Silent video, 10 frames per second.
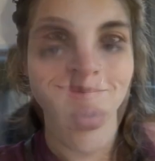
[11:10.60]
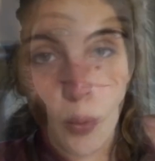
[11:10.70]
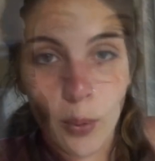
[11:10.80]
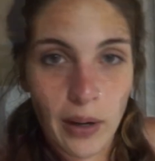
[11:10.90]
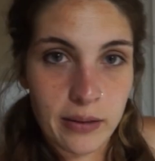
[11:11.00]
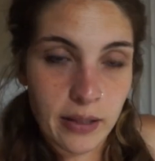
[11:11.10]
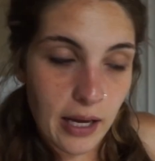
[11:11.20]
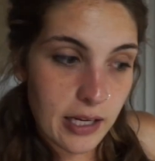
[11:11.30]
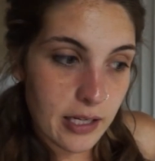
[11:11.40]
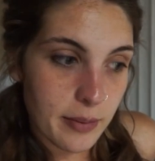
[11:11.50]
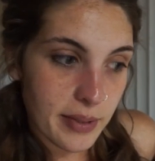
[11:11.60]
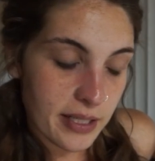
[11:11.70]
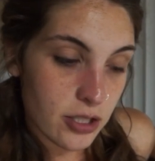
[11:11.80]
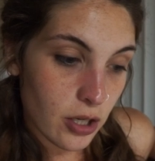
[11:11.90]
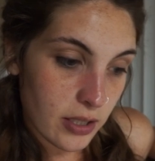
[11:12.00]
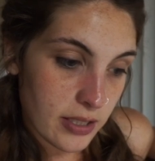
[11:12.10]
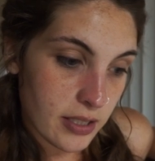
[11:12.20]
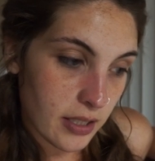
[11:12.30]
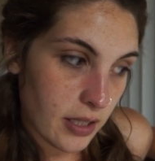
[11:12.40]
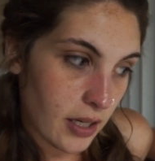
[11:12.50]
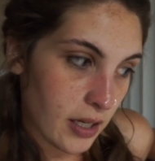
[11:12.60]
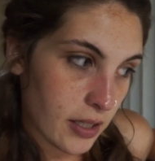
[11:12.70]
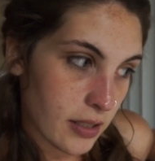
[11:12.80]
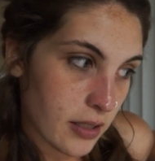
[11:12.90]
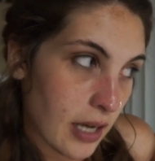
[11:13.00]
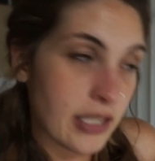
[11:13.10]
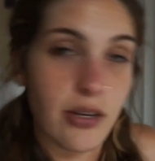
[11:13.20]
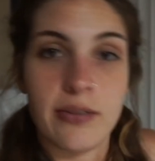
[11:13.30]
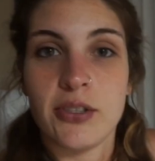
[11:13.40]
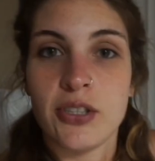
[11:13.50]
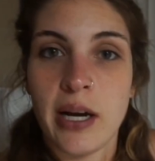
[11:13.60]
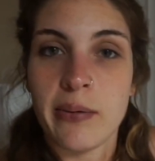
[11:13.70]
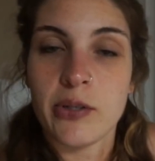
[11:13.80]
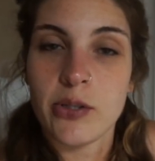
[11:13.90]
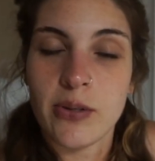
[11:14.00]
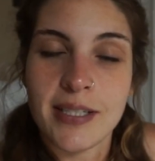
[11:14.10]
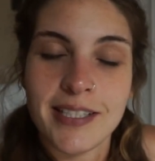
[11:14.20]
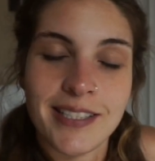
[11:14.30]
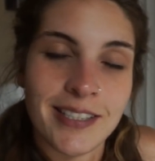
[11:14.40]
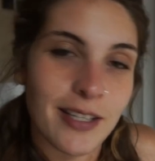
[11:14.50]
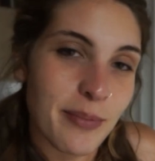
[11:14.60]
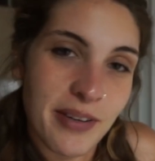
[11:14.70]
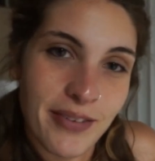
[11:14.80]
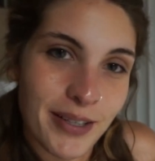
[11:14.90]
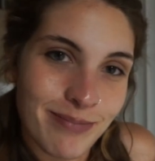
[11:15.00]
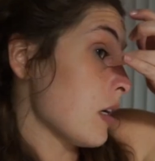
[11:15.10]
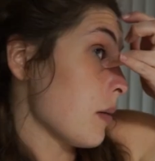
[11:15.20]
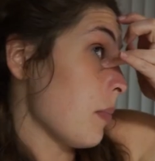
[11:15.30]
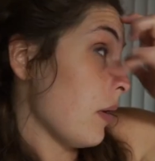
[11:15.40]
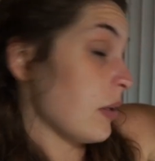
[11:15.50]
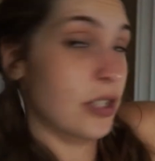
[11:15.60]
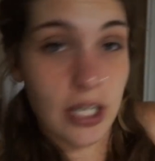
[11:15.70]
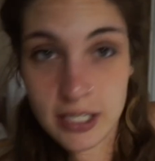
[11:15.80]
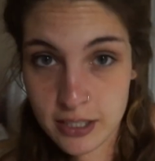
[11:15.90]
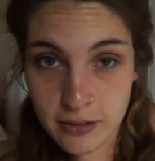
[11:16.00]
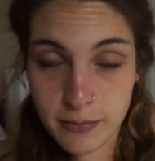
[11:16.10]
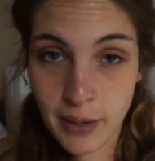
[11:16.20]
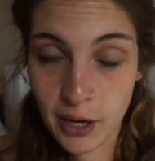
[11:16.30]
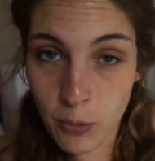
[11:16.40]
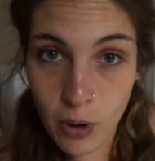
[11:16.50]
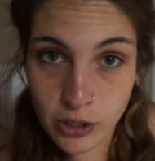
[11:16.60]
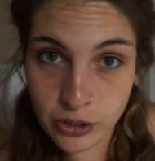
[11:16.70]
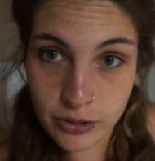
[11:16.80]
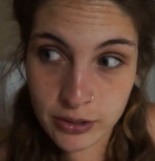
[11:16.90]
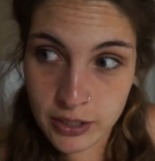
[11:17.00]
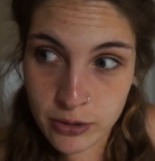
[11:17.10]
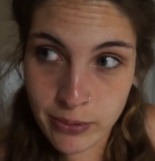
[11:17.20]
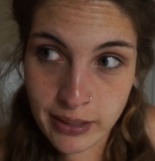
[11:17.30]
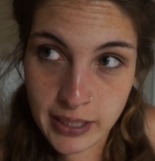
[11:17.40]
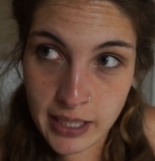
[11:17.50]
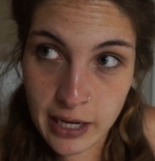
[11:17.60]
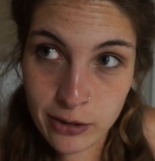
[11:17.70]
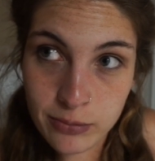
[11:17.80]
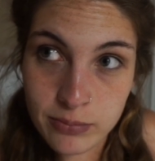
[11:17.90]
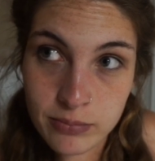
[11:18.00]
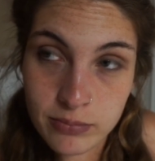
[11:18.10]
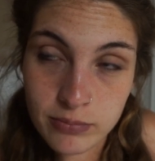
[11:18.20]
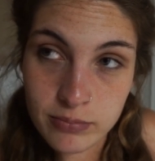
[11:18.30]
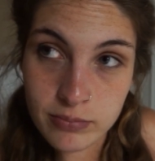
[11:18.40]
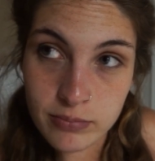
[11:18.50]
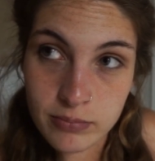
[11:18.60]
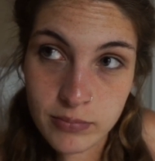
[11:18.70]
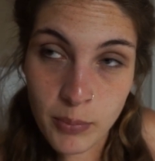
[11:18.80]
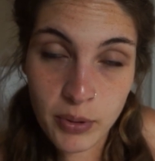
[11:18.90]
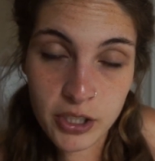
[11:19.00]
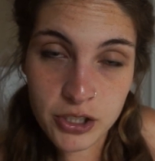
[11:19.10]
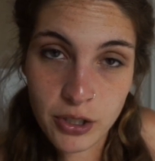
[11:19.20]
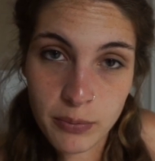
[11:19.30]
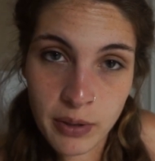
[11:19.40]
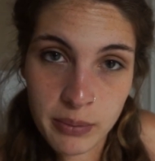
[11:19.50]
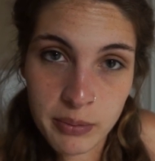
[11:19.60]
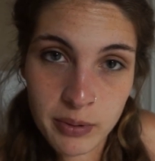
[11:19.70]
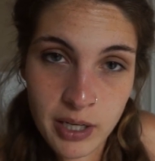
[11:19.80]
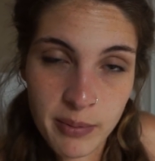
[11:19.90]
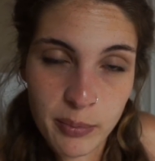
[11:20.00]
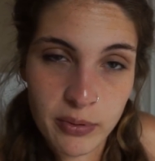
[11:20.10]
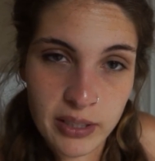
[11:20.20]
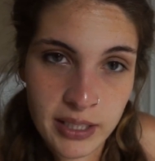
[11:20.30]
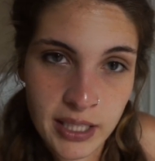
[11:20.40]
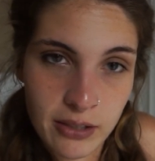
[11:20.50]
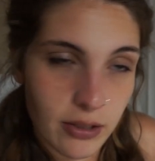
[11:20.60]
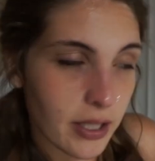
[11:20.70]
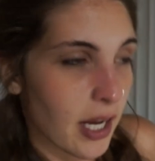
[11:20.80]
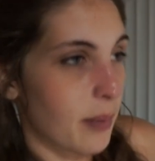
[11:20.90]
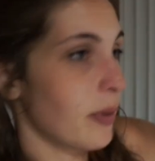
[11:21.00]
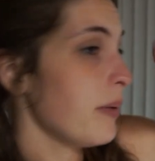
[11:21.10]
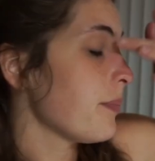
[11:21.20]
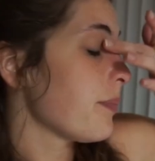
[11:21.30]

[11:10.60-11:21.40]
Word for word: Well, I am exhausted and I still have to shower, so this is gonna be fun. I apologize if my washer is really loud. I'm pretty sure it probably will come up really loud on camera.